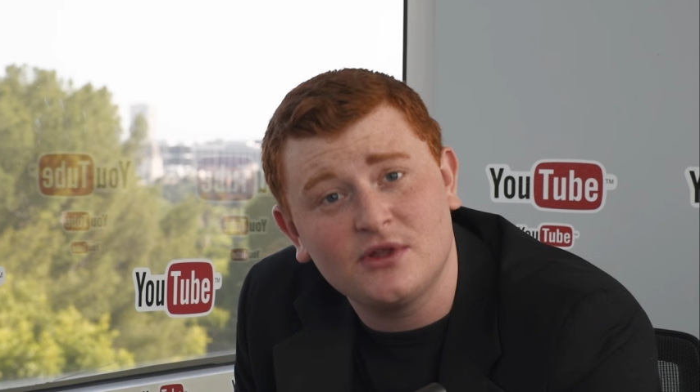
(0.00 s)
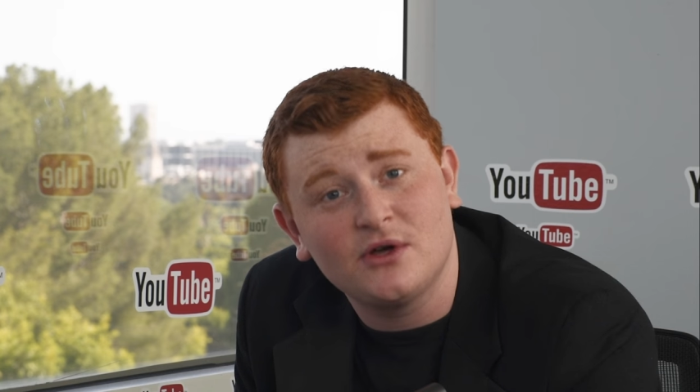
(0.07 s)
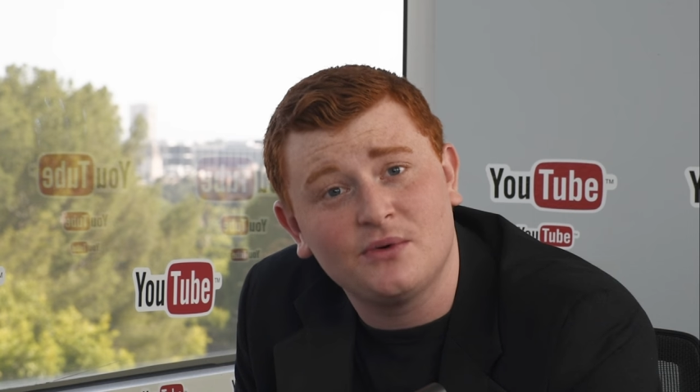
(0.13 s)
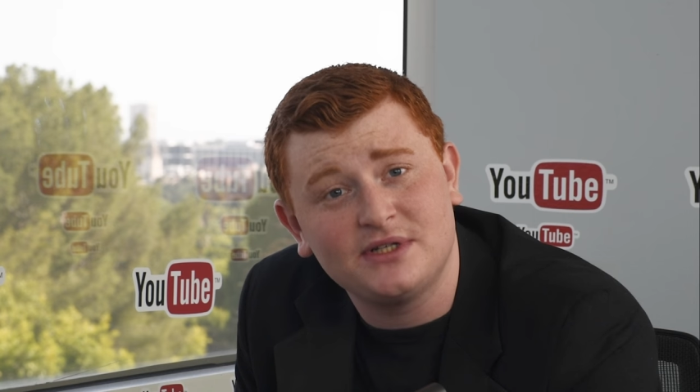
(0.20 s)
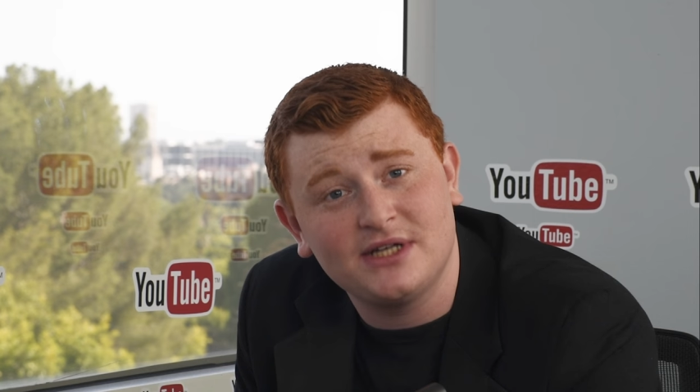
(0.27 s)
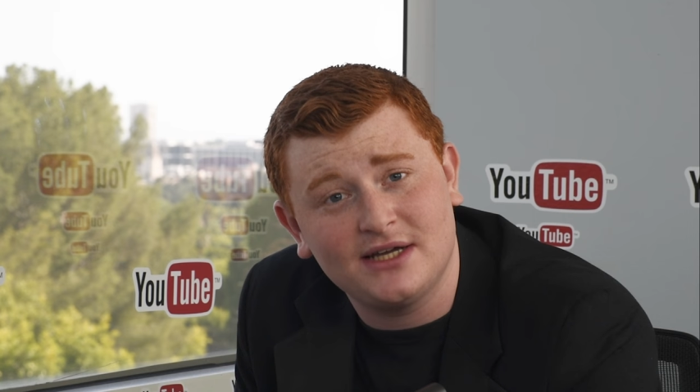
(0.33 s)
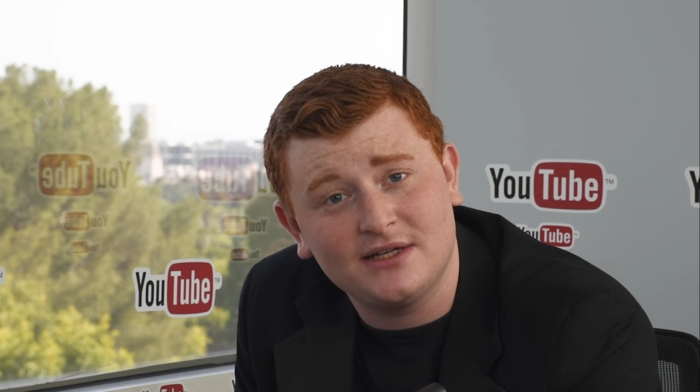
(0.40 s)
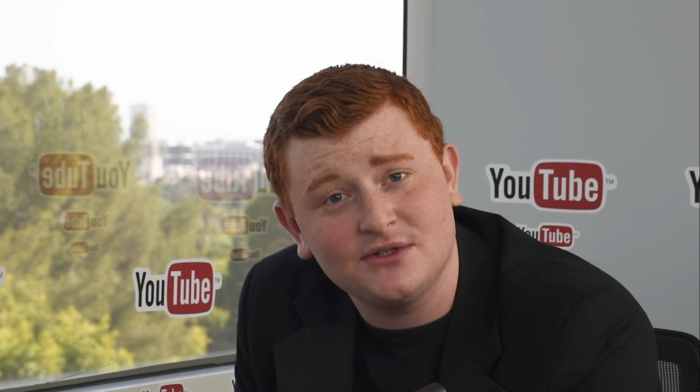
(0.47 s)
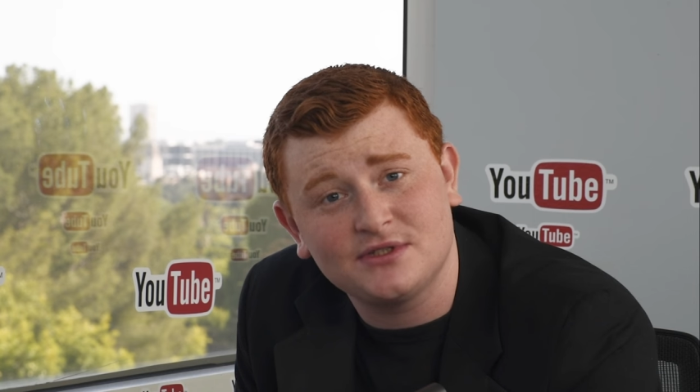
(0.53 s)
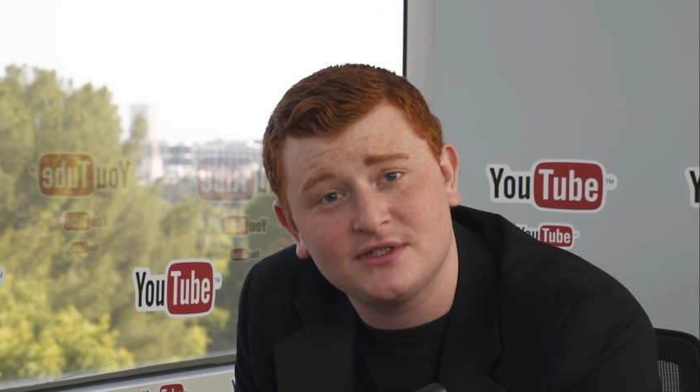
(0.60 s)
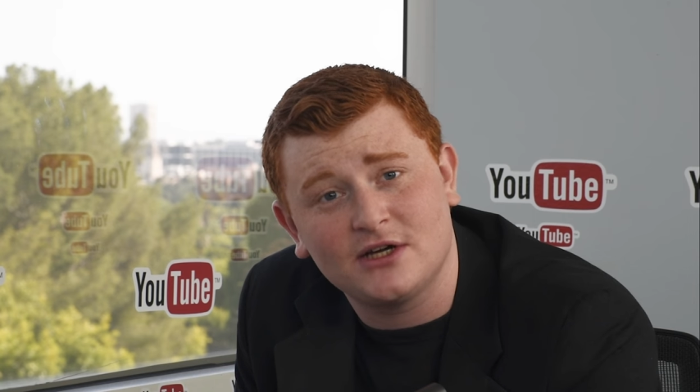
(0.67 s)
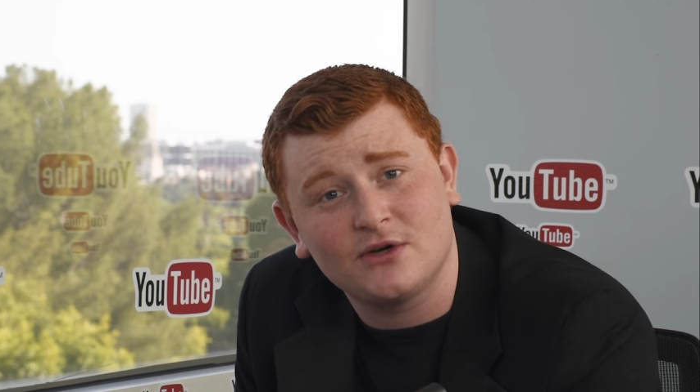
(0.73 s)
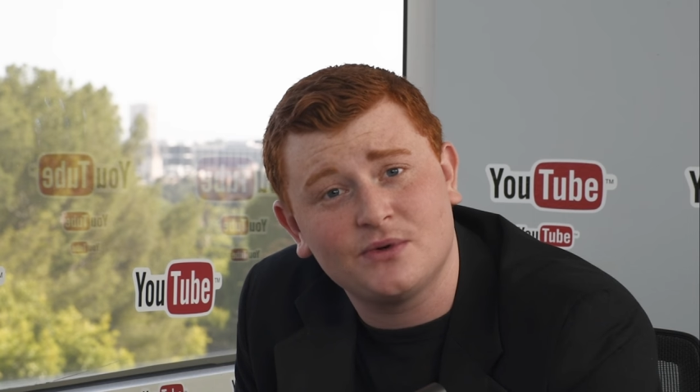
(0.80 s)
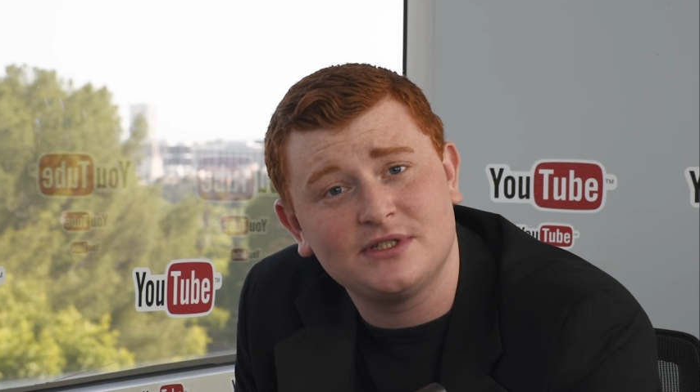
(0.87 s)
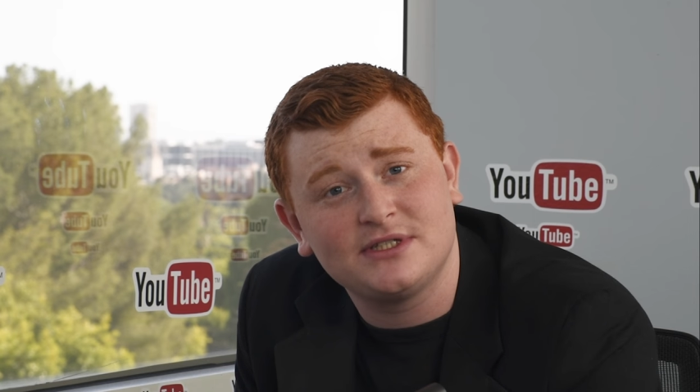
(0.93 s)
with Owen Daniels and
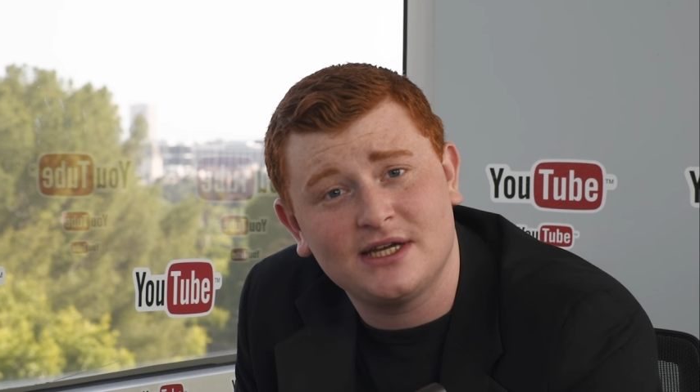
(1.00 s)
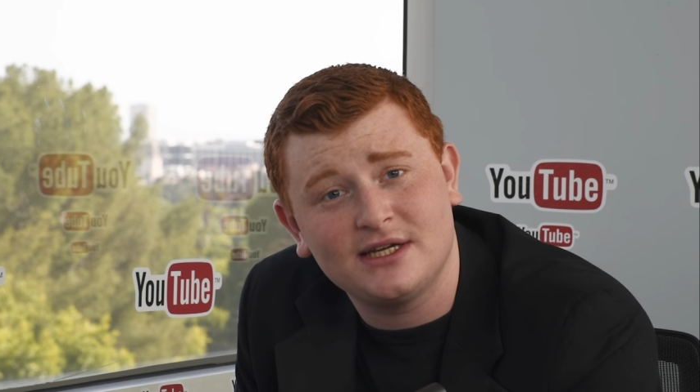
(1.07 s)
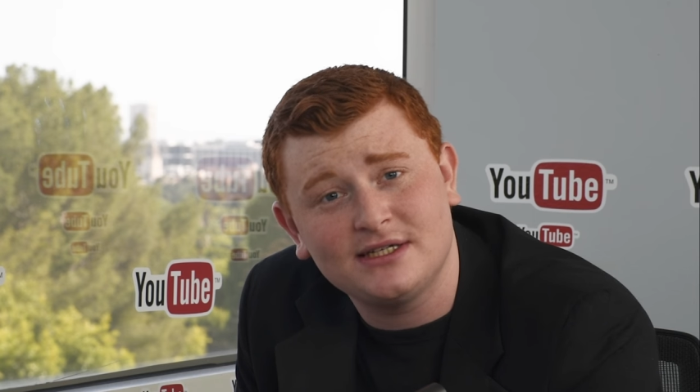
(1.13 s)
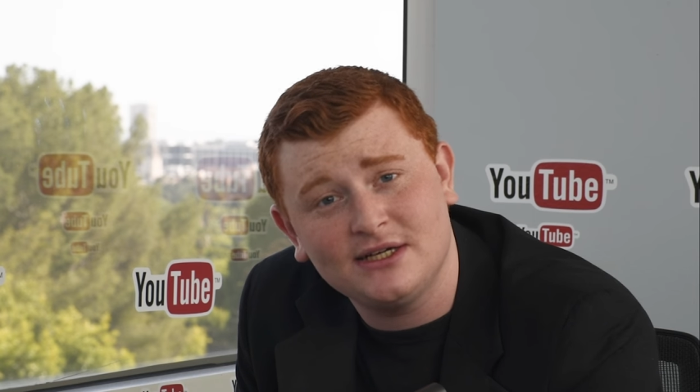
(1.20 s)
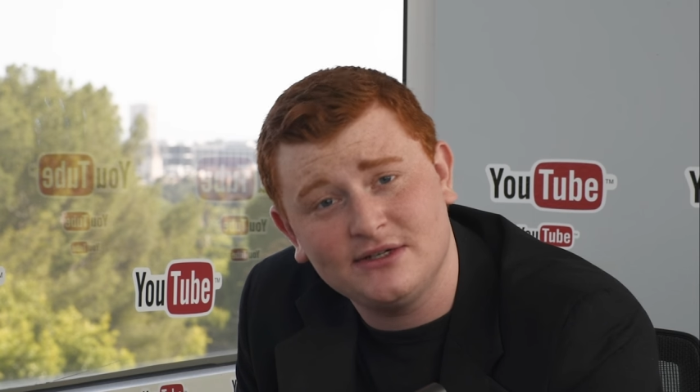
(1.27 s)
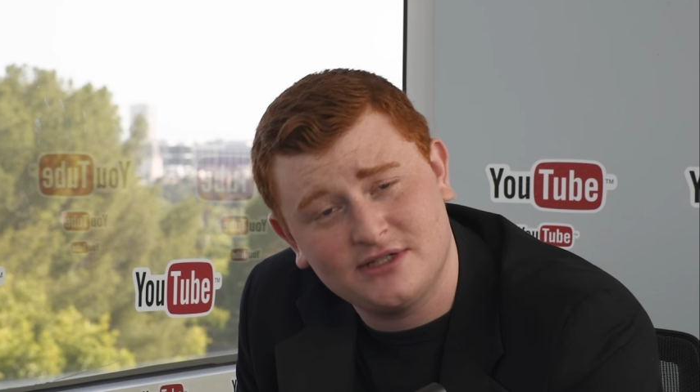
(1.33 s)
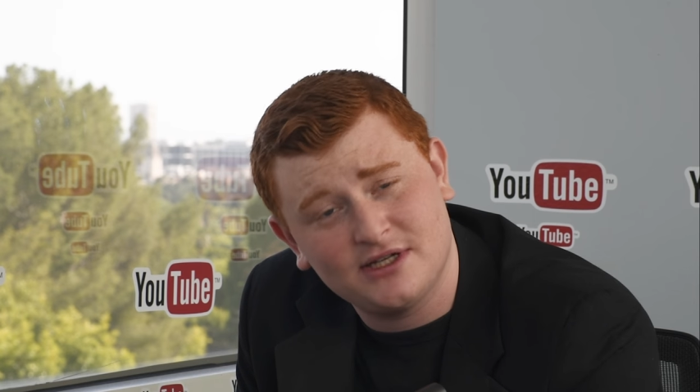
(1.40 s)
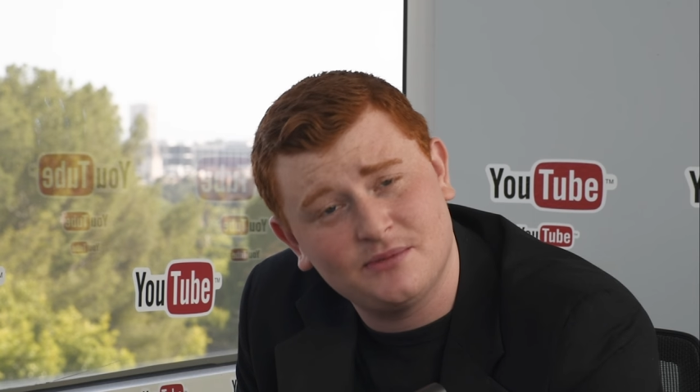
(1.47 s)
not Quentin Santos.